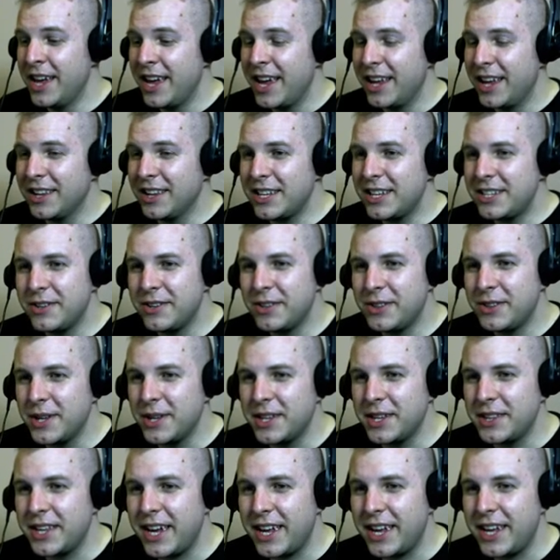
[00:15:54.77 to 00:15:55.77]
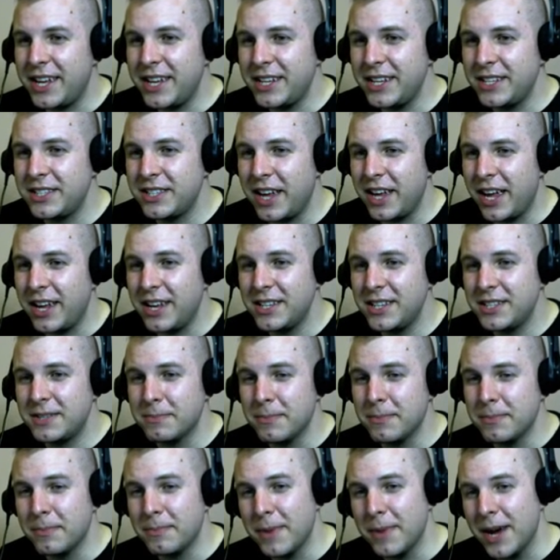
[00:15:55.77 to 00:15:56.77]
unless you think that he's, he's
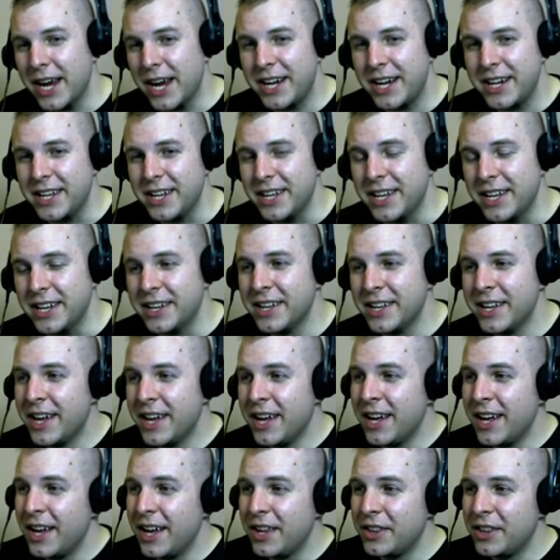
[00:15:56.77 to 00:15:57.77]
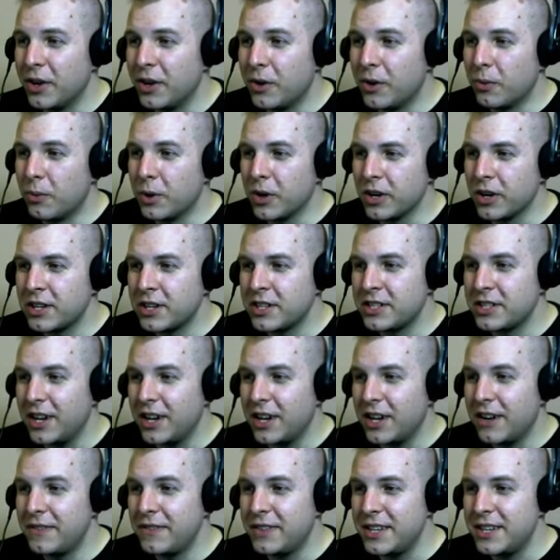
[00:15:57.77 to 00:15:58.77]
mining the works
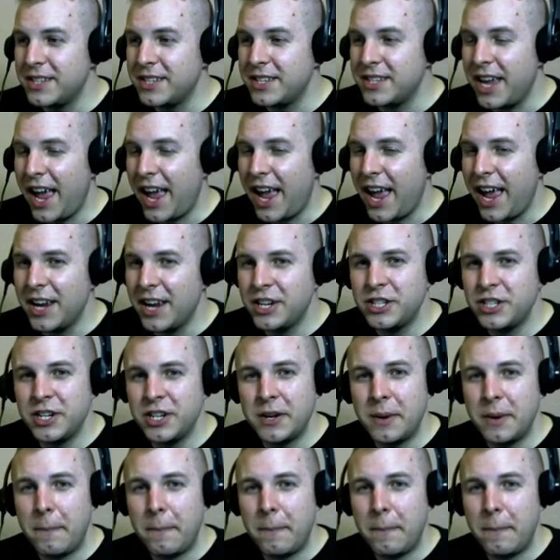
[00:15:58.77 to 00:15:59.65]
of these ancient